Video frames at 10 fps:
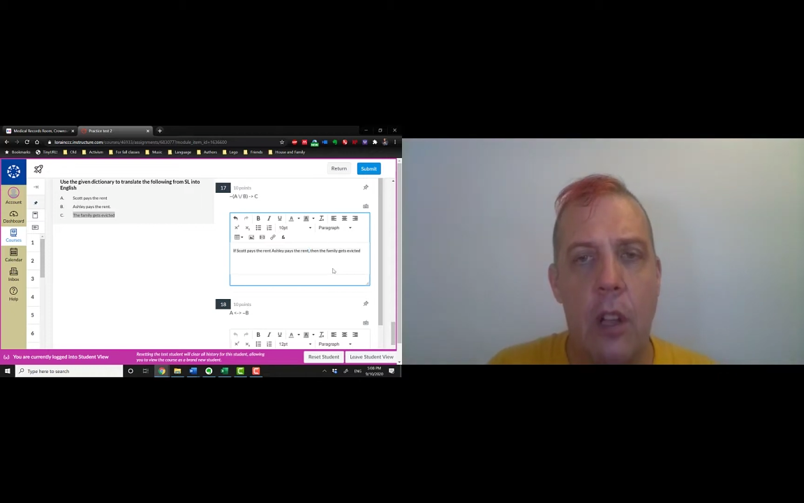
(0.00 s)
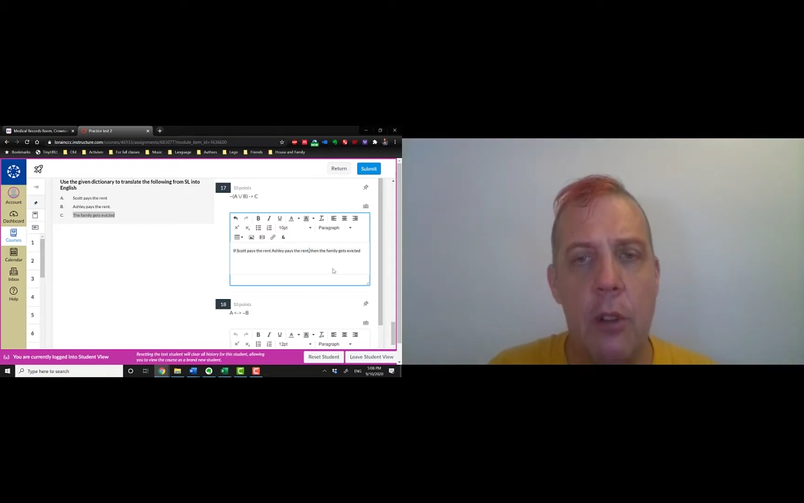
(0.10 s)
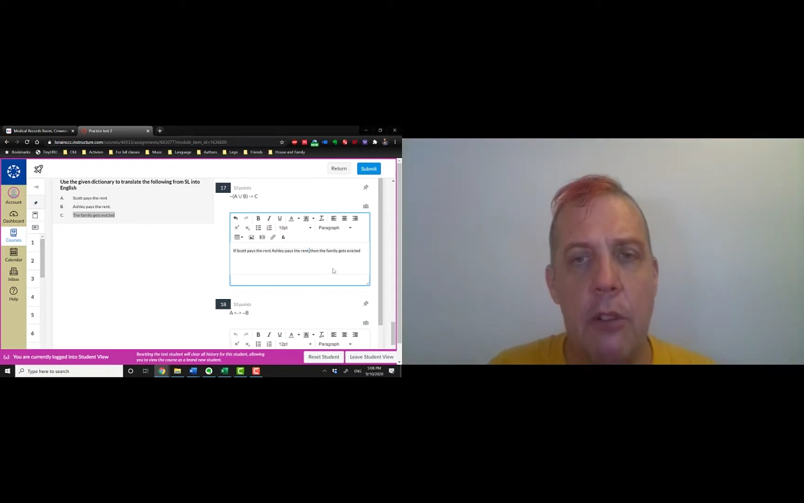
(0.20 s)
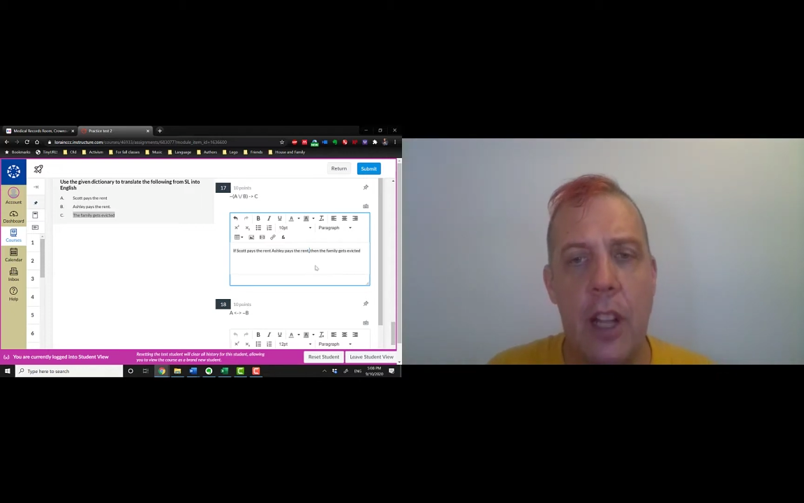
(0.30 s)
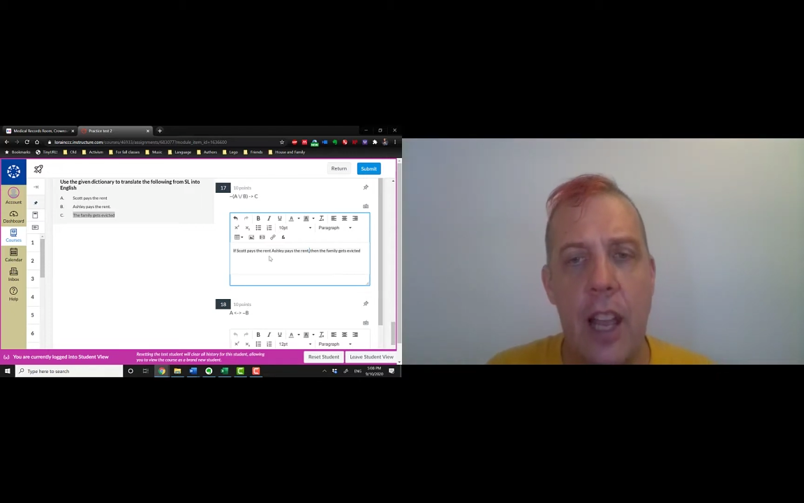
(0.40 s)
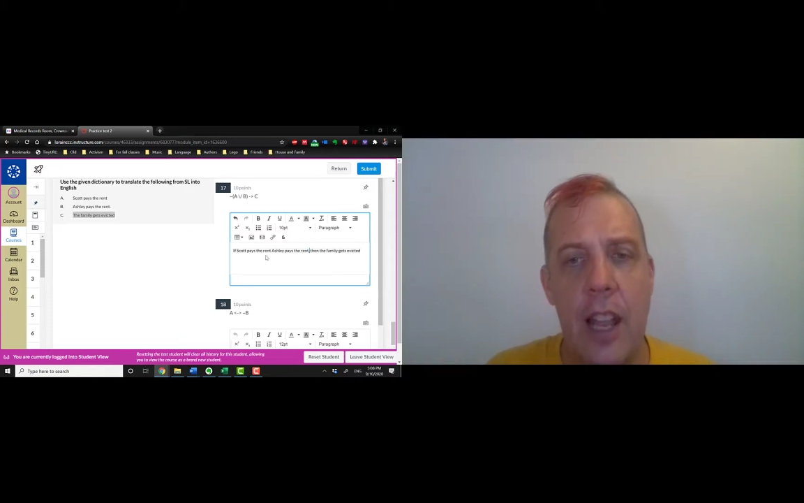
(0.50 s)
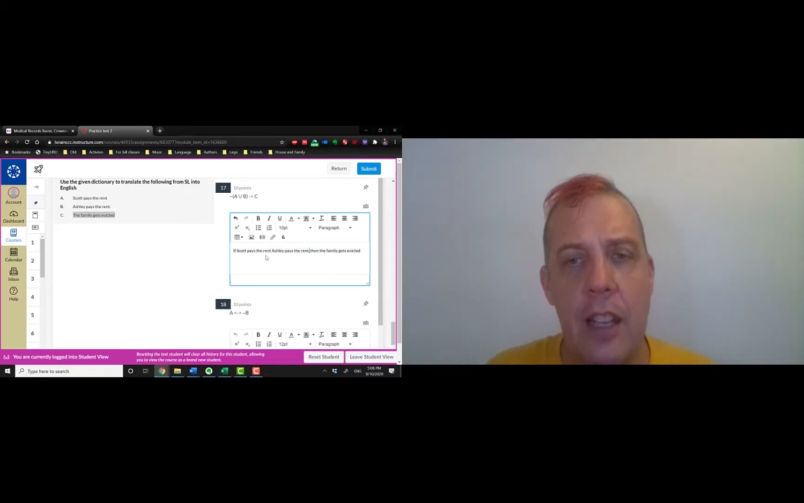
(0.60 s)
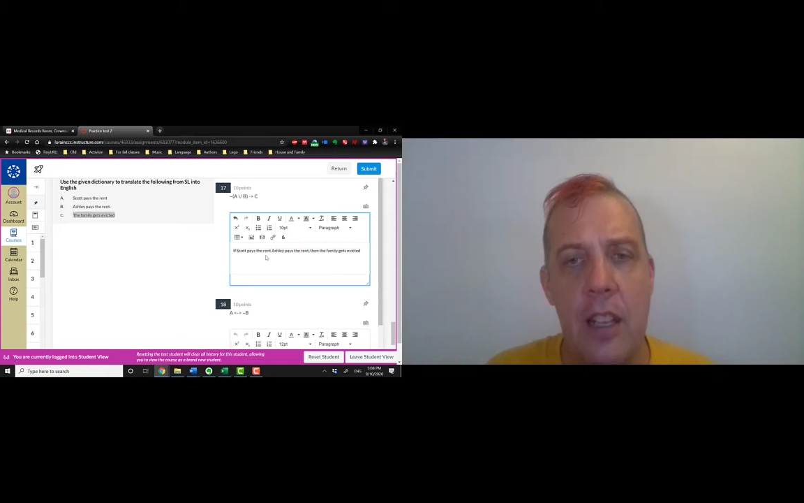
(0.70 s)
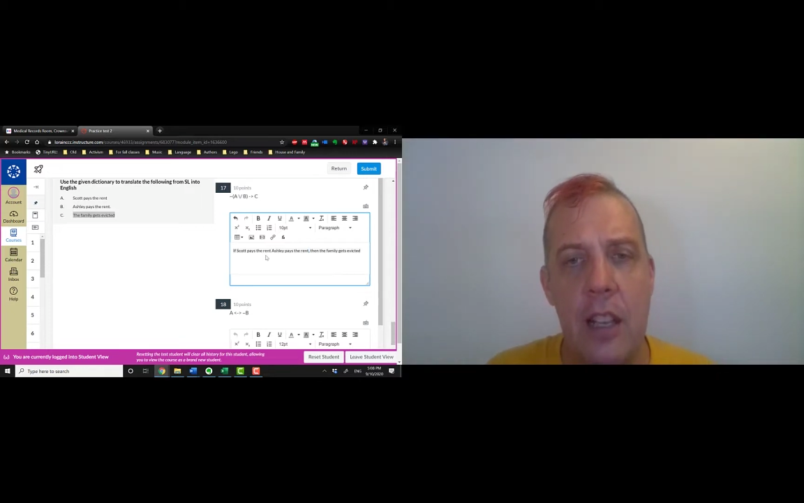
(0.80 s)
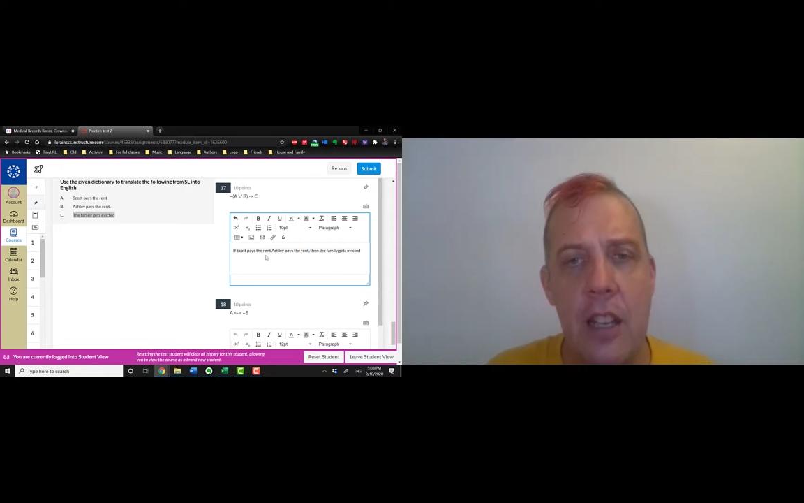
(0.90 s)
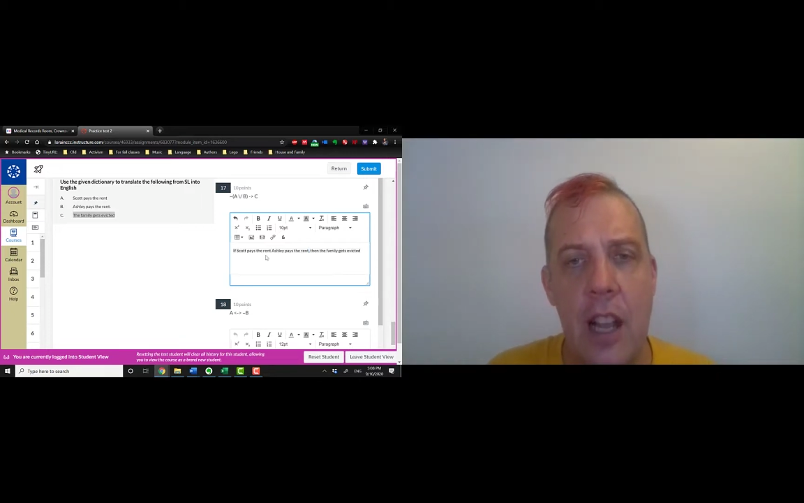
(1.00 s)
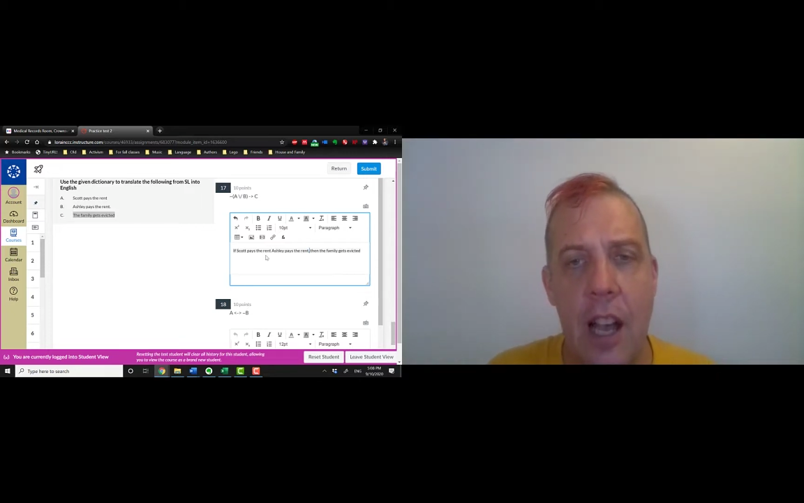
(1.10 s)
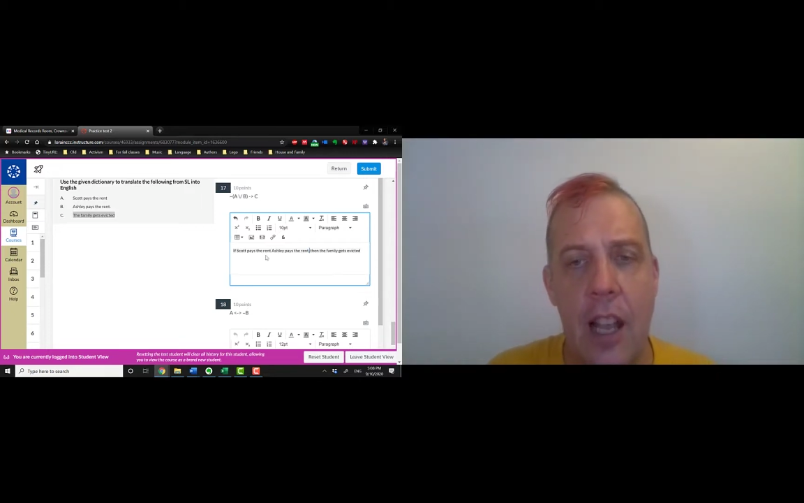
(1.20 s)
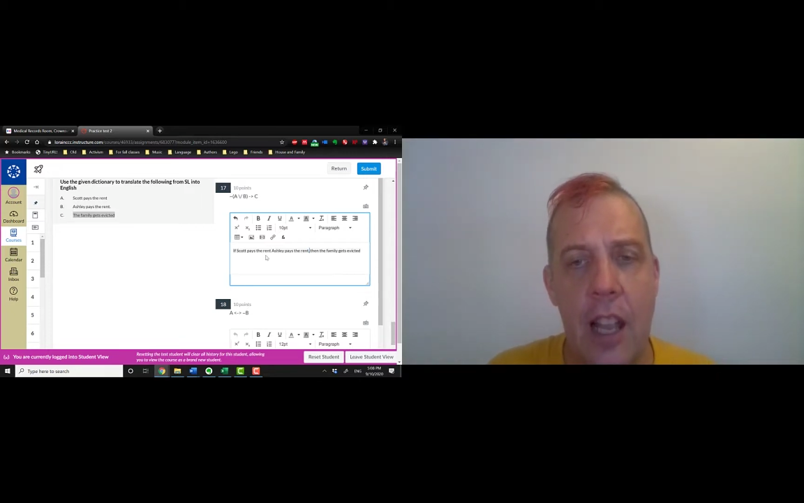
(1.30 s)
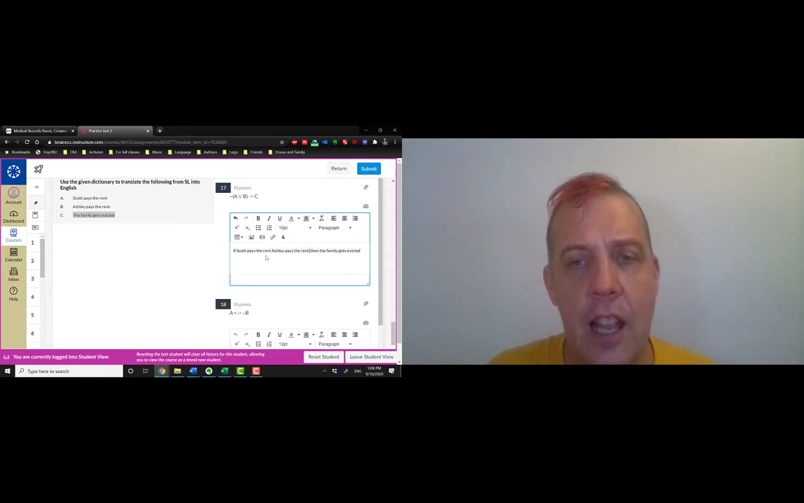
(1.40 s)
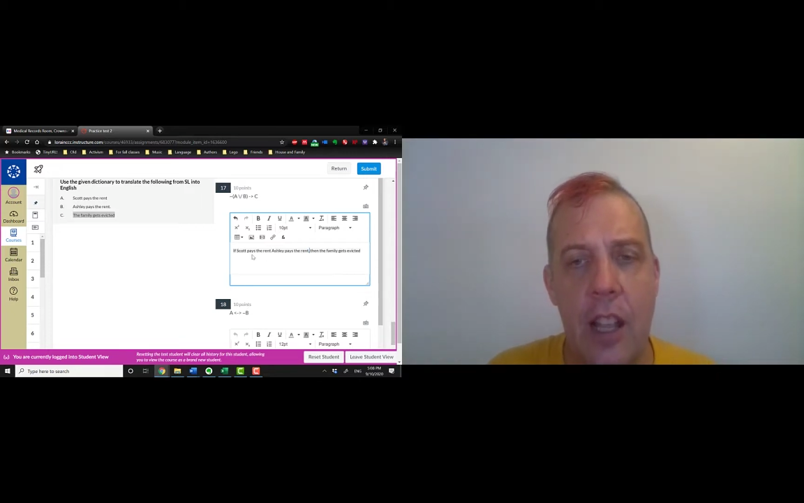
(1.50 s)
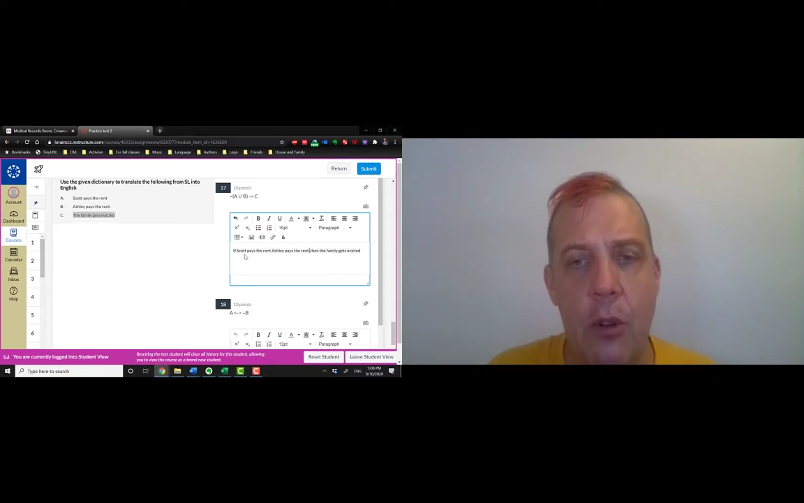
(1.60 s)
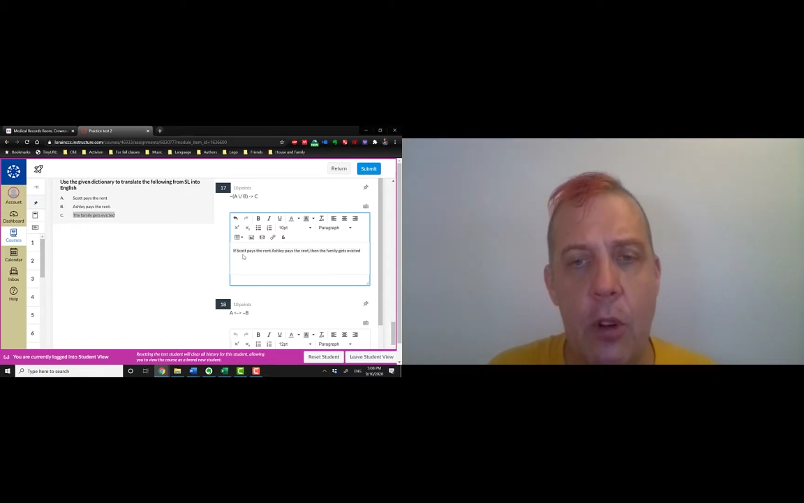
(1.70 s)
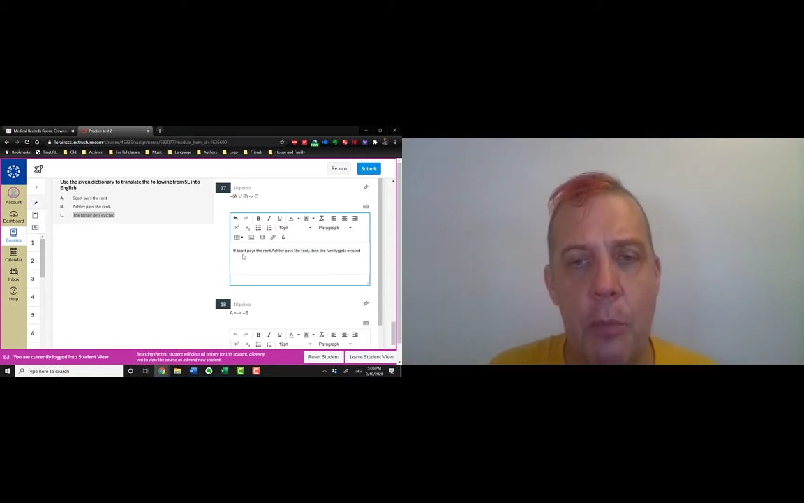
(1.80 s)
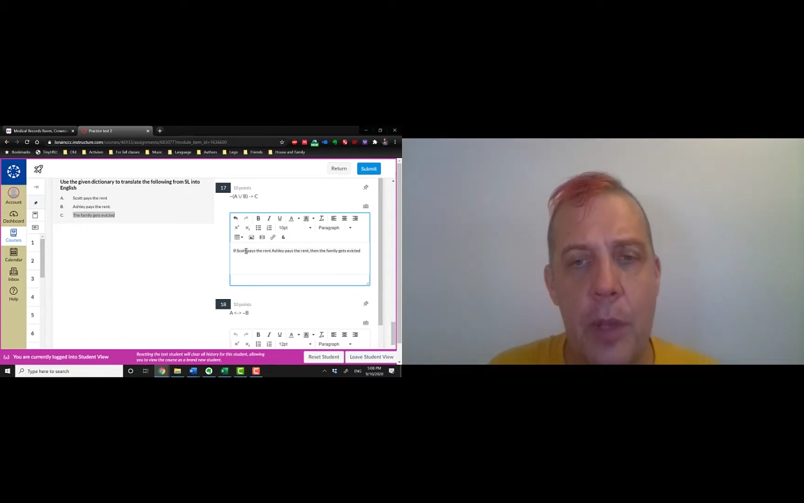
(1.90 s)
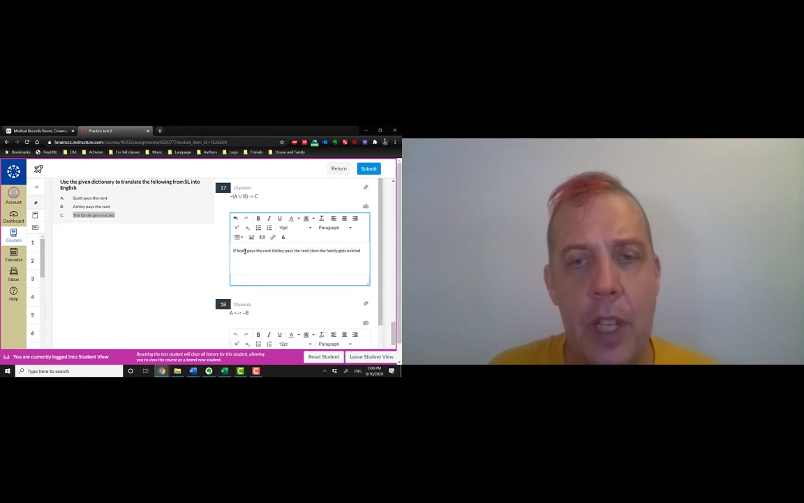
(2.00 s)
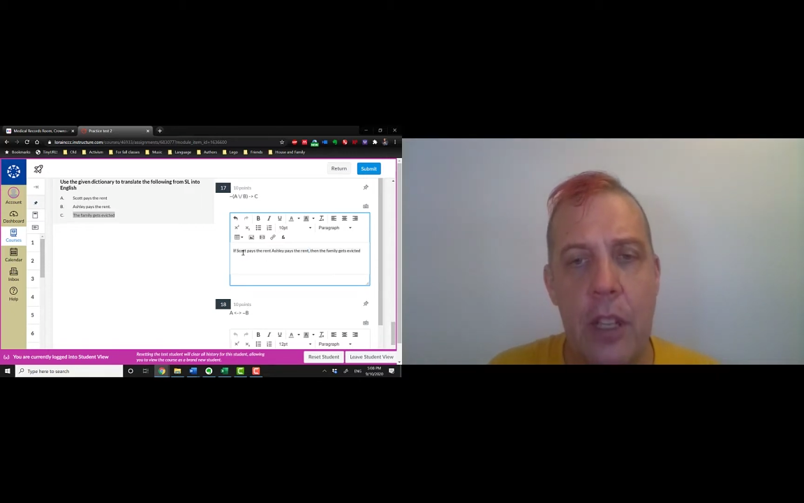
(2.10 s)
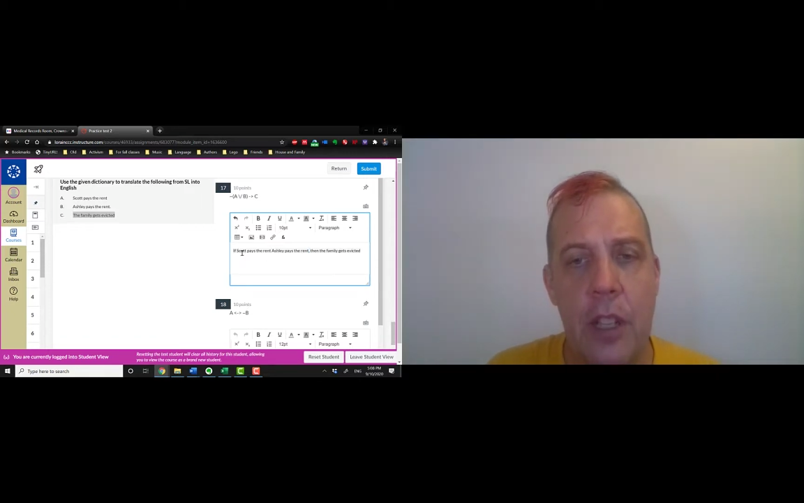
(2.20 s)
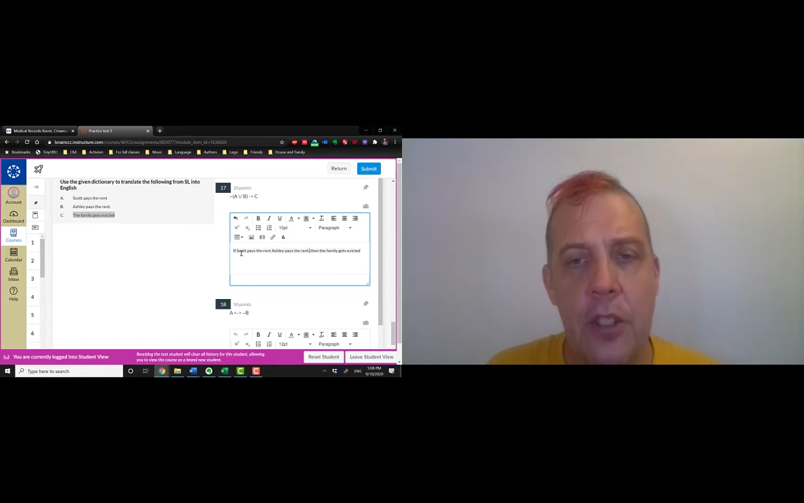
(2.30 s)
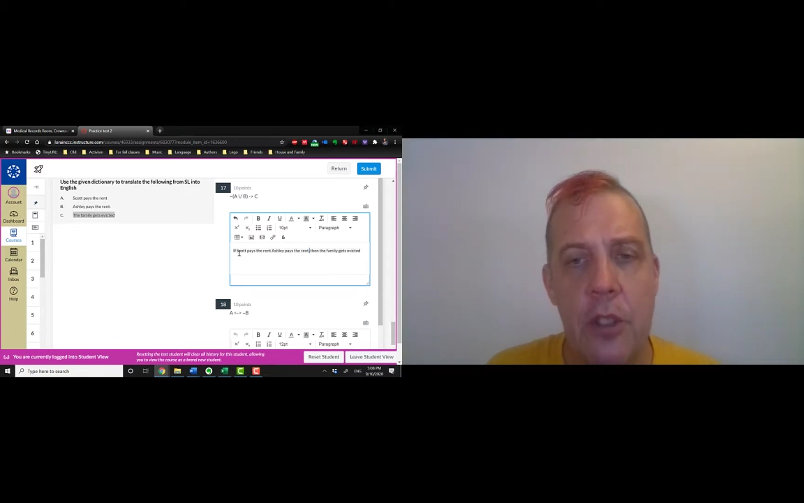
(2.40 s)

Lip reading: We've got not A or B.